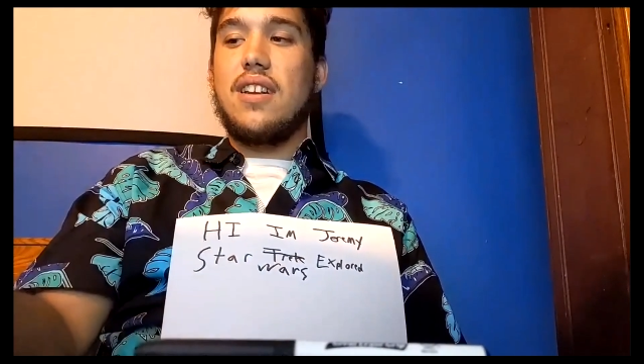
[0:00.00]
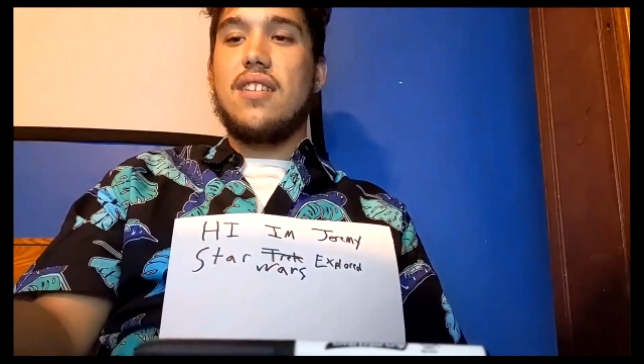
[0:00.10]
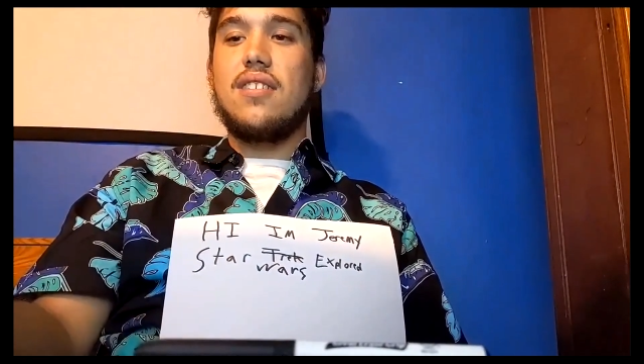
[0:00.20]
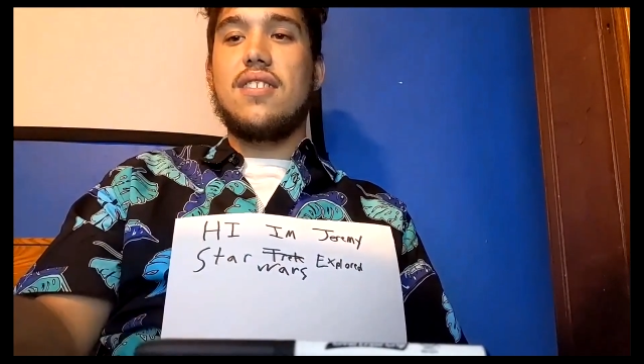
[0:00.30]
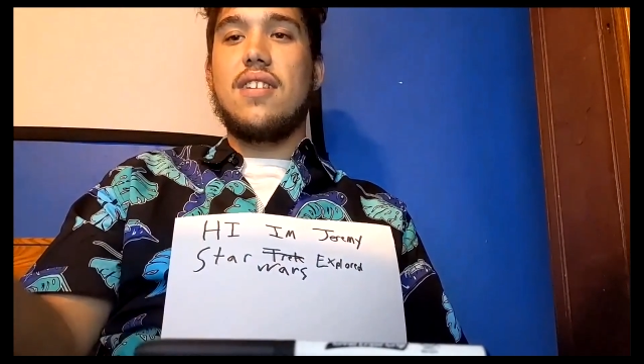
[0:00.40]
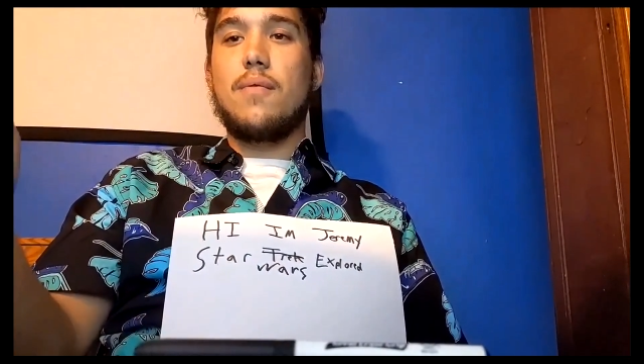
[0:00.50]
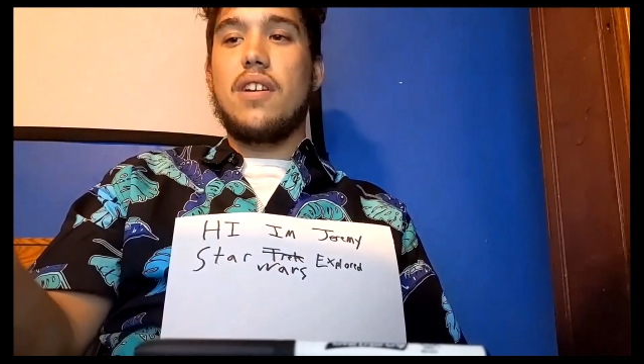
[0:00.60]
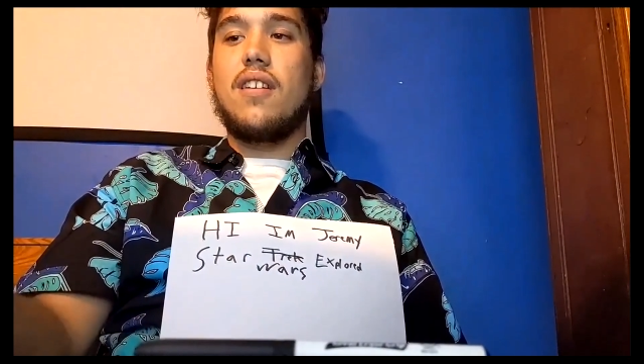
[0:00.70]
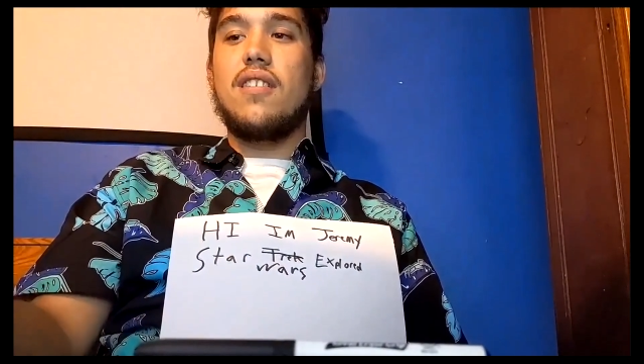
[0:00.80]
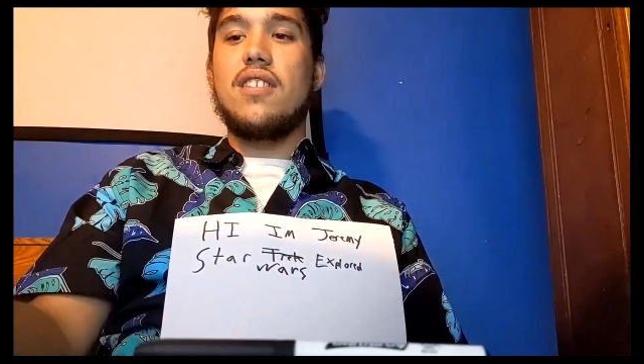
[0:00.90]
the end that
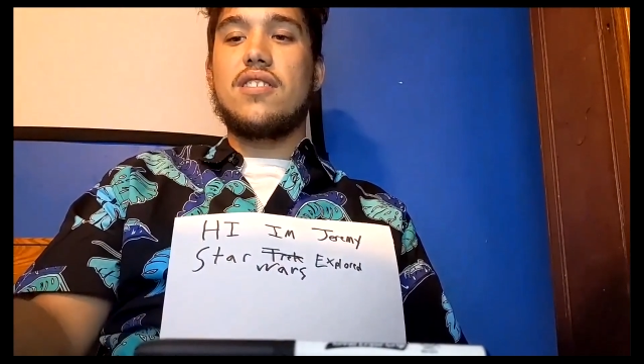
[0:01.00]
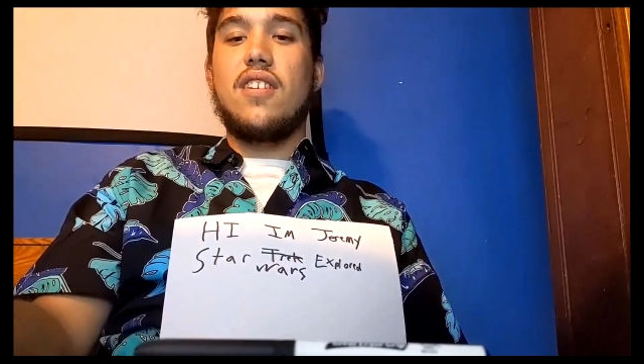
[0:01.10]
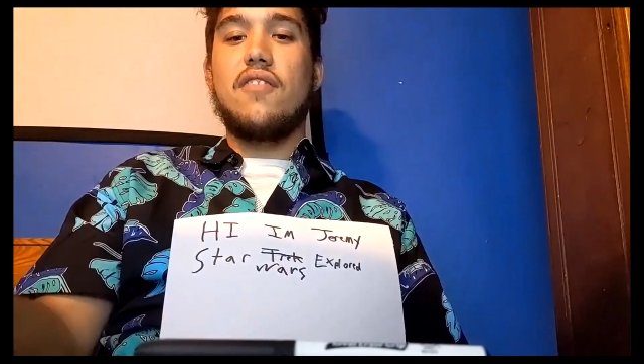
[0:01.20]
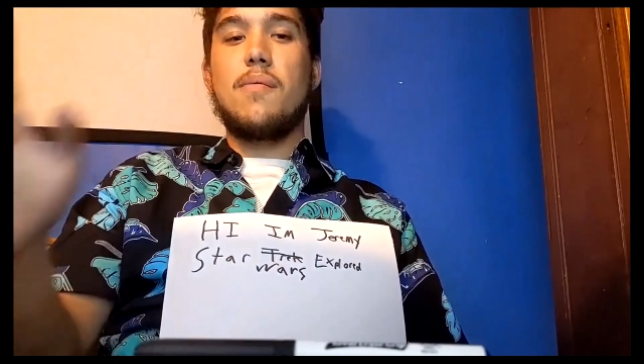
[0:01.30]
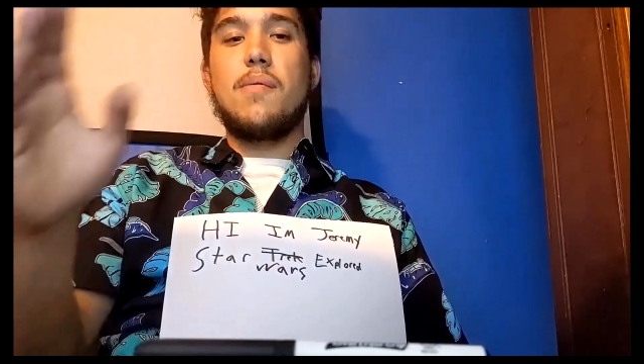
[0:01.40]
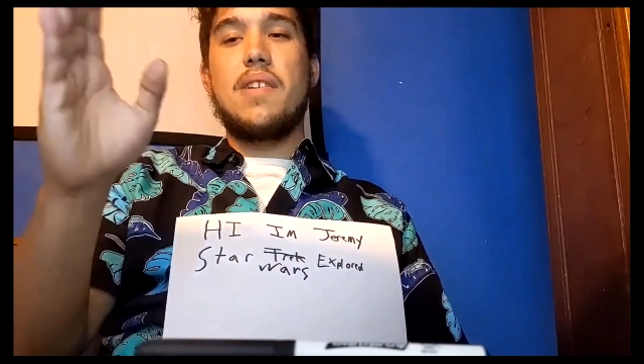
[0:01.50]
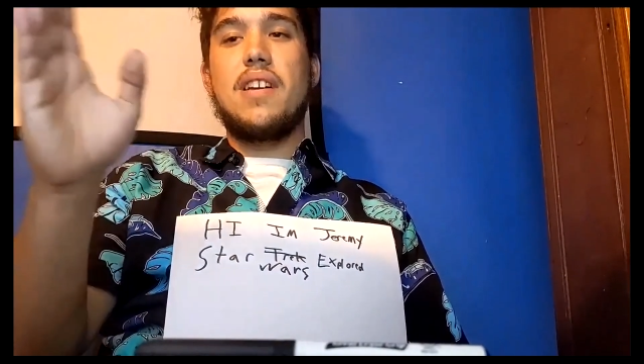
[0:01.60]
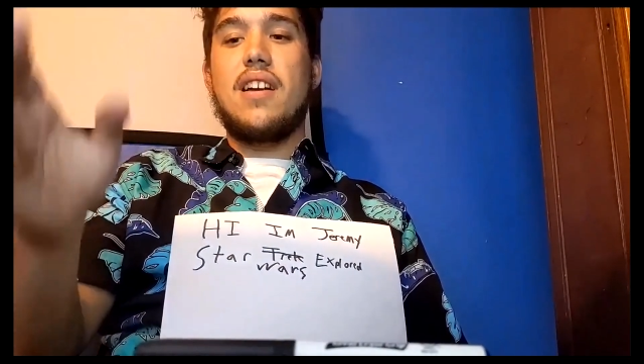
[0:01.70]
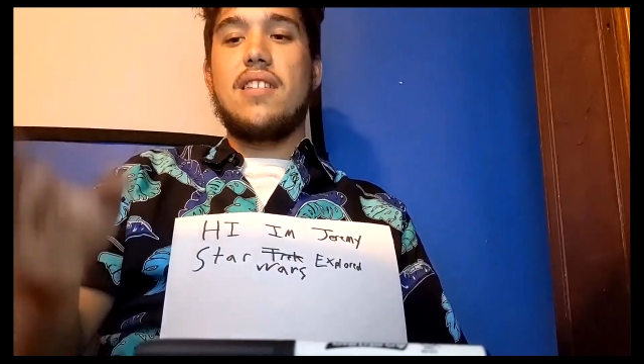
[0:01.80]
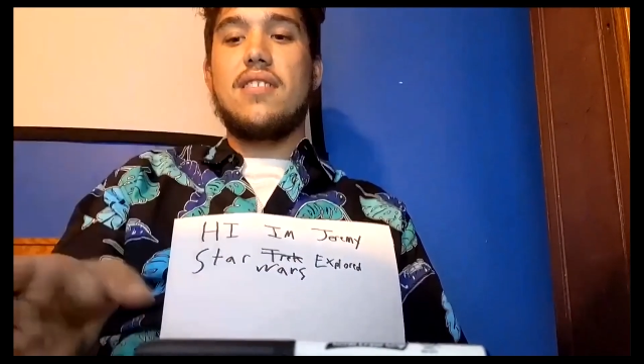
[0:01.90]
we already saw from
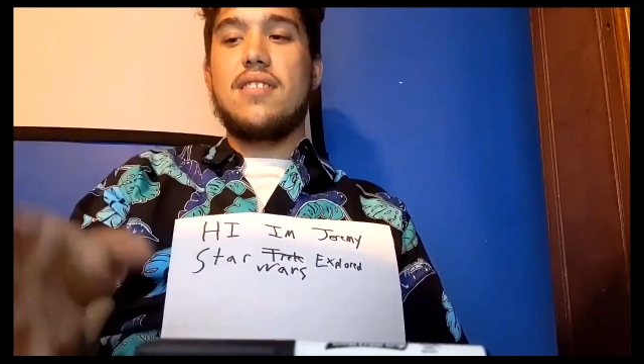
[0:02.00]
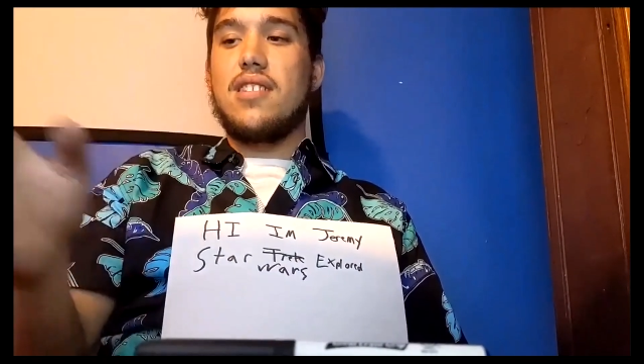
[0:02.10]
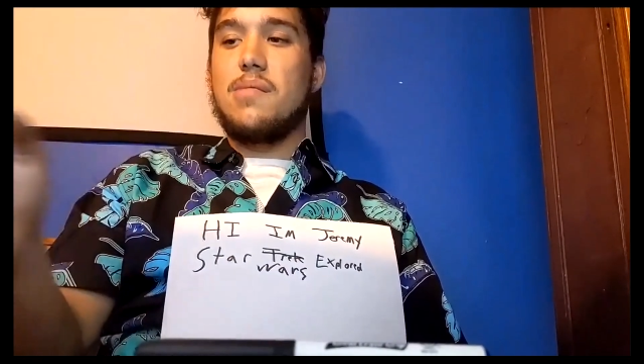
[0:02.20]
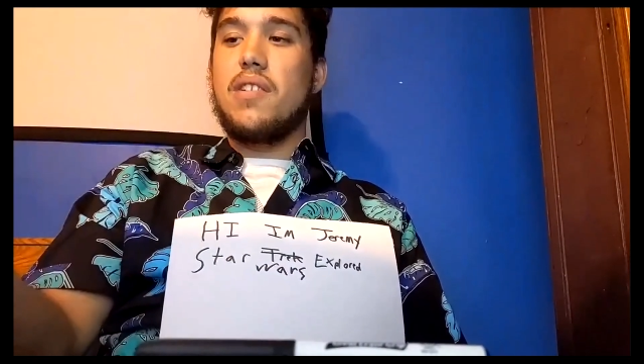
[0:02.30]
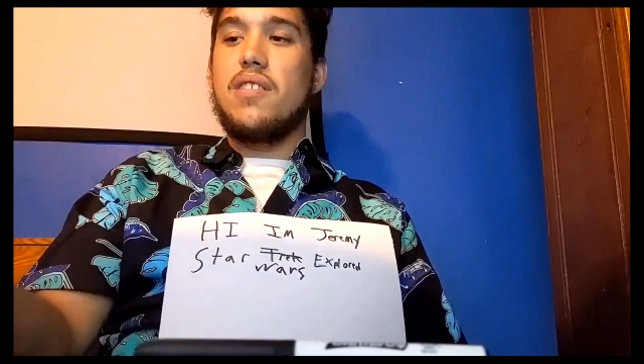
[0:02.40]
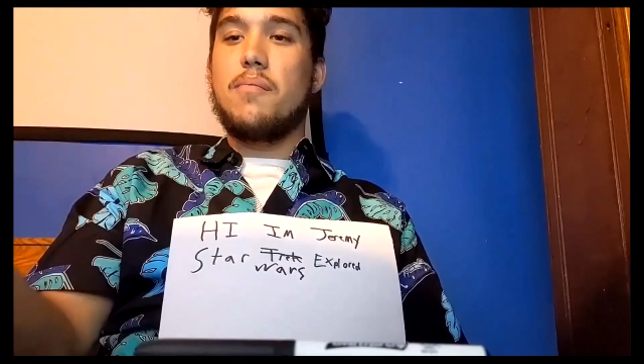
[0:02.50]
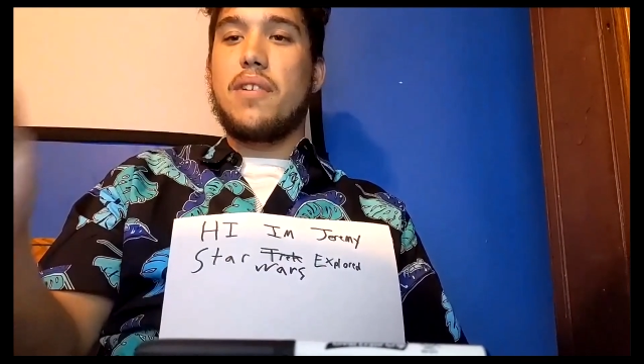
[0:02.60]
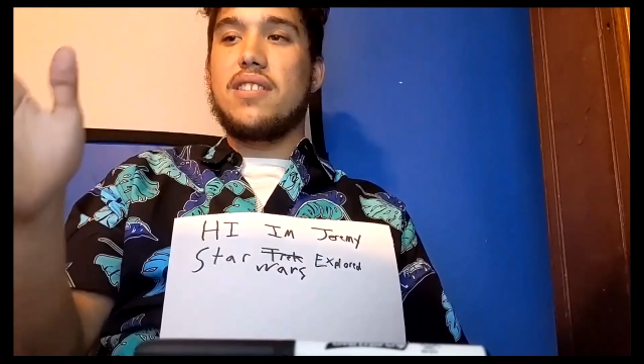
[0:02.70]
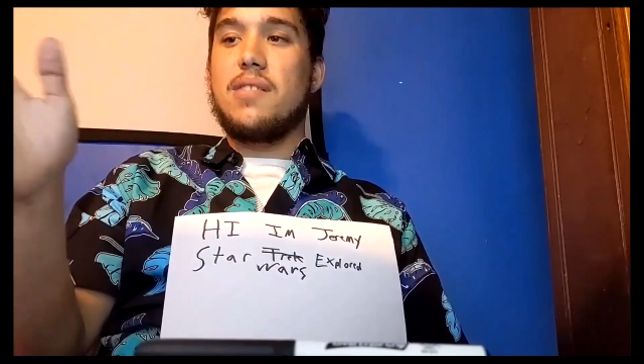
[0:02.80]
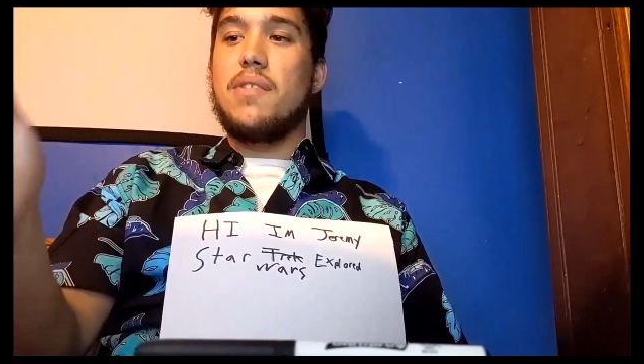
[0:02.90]
the end to the middle because